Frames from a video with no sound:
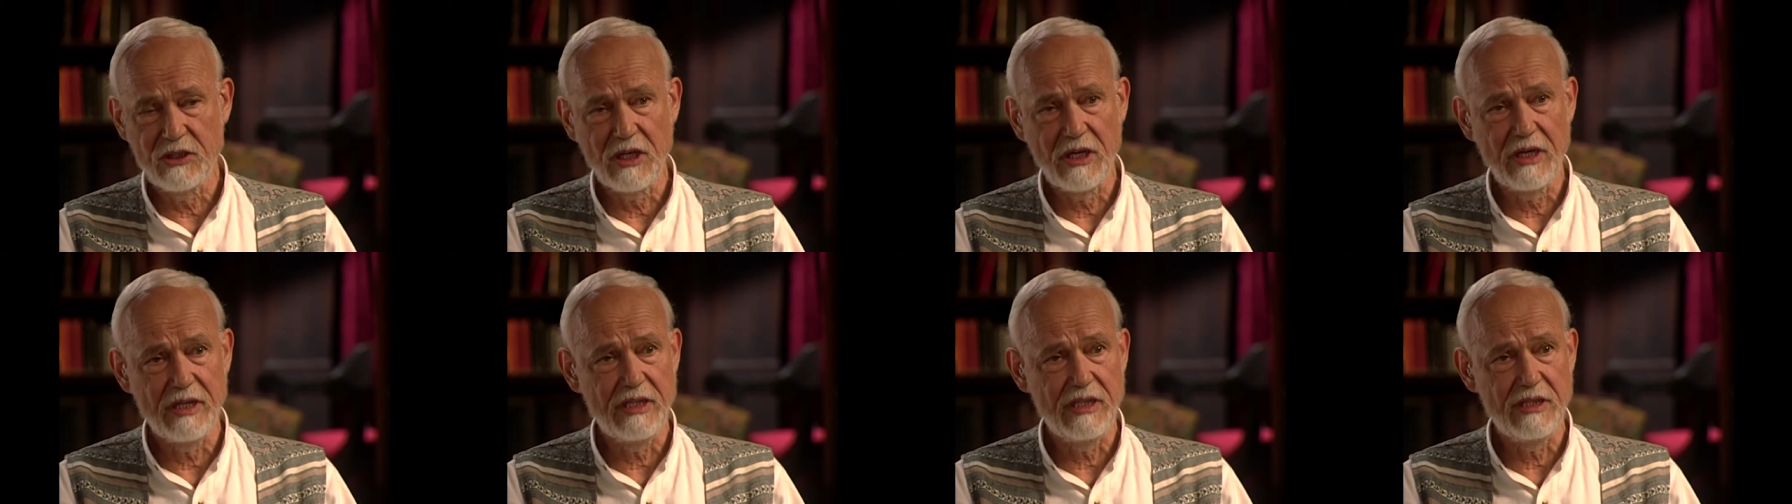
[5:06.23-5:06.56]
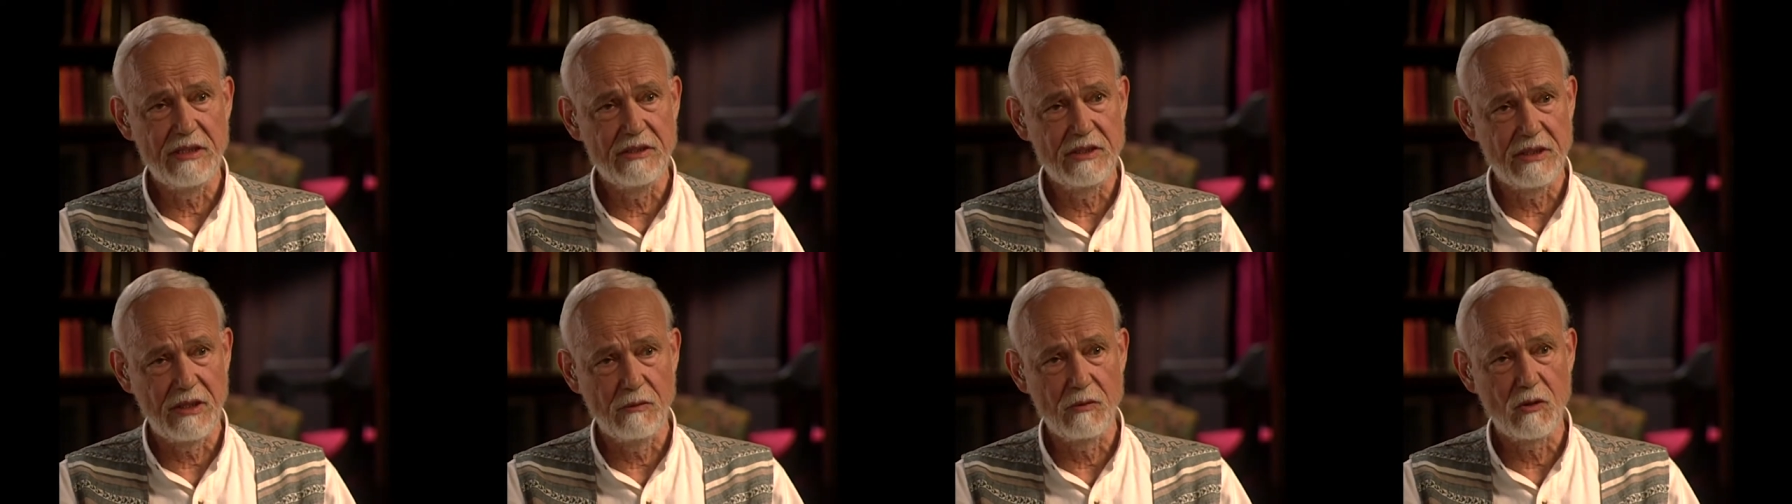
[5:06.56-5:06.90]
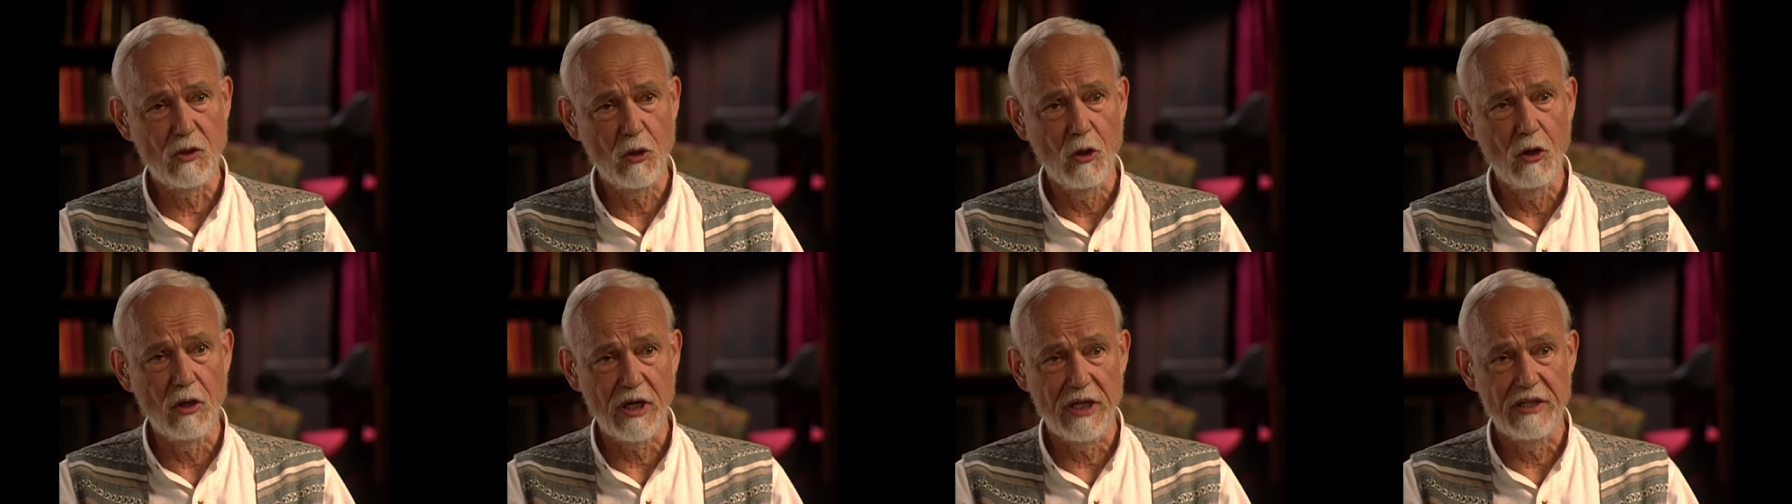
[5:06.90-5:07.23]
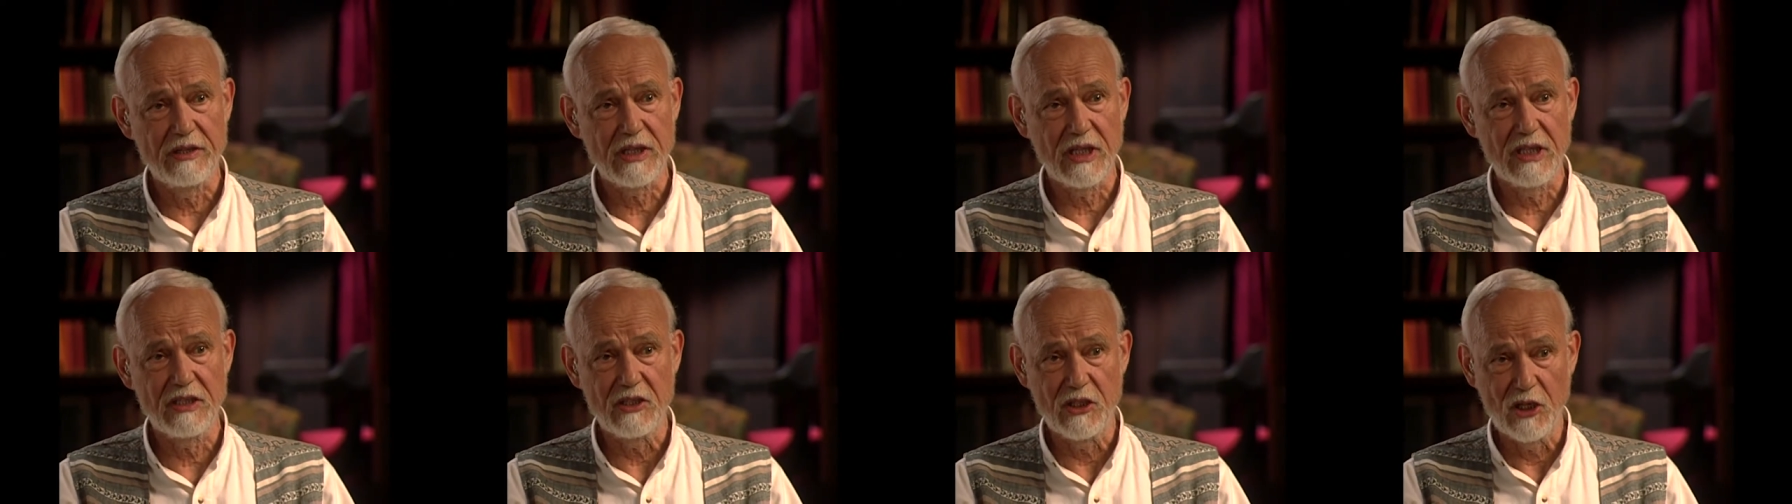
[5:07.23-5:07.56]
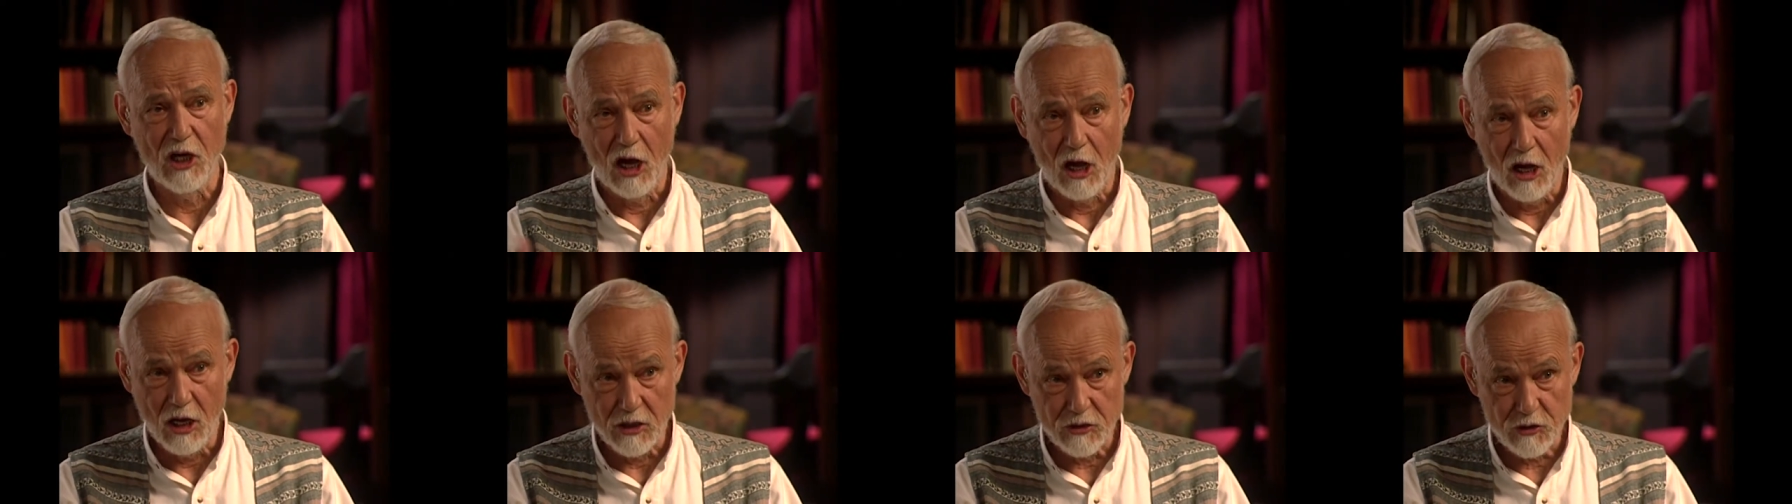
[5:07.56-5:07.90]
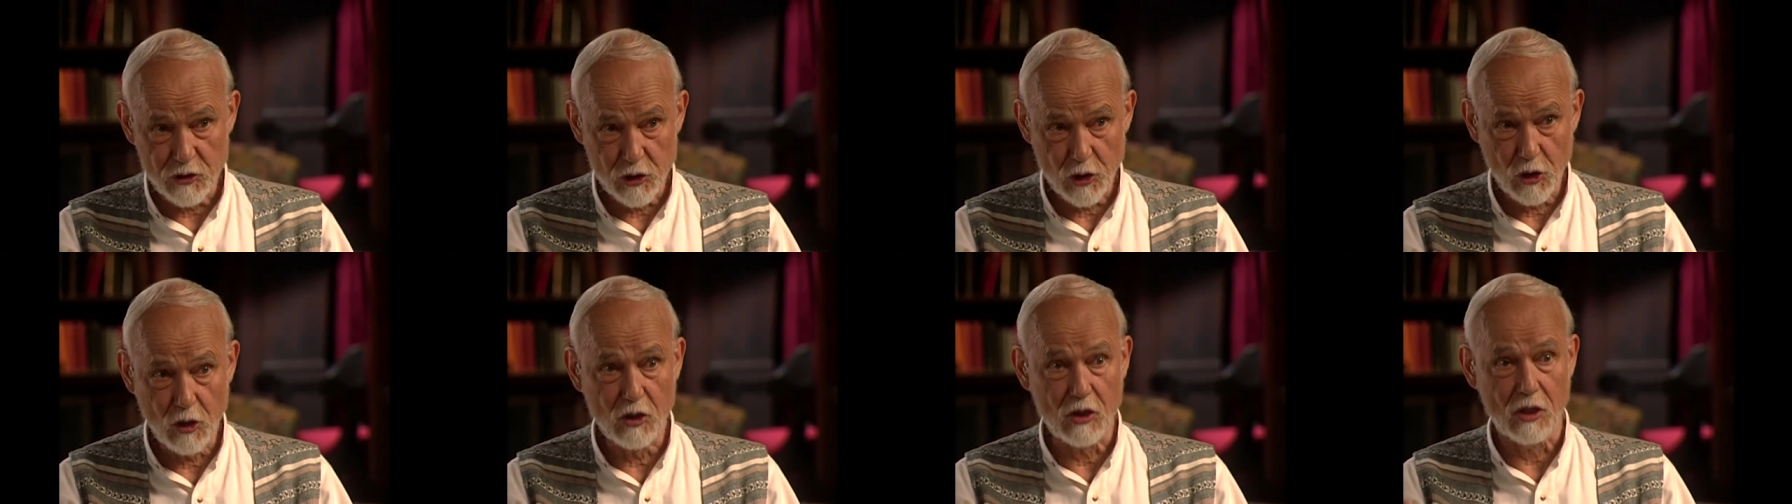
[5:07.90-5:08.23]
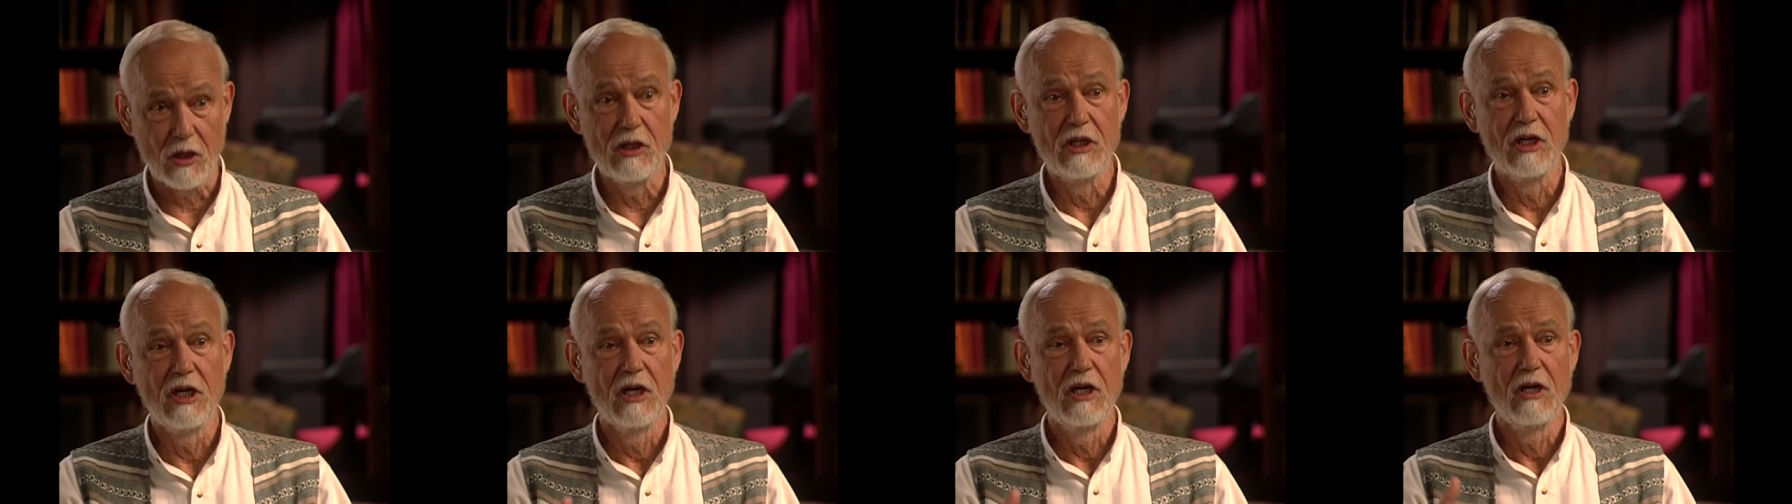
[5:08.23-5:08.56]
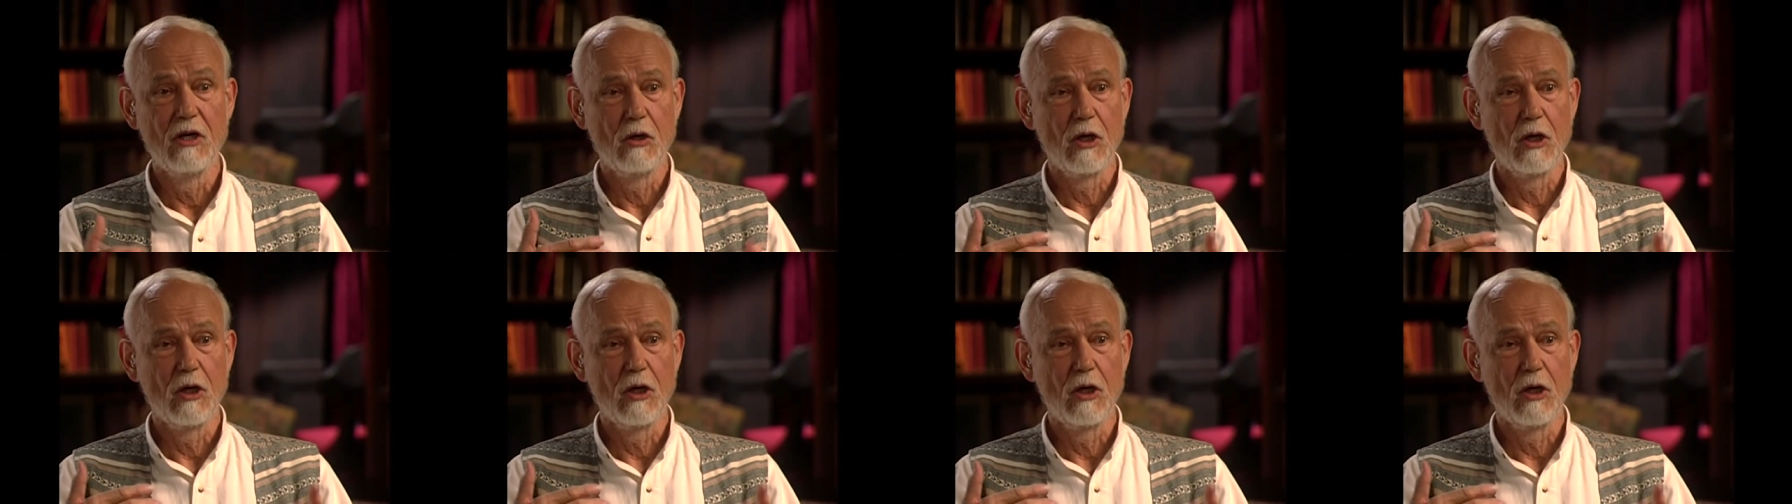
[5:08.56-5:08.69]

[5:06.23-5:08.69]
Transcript: Chinese they would call it the Da Jiao.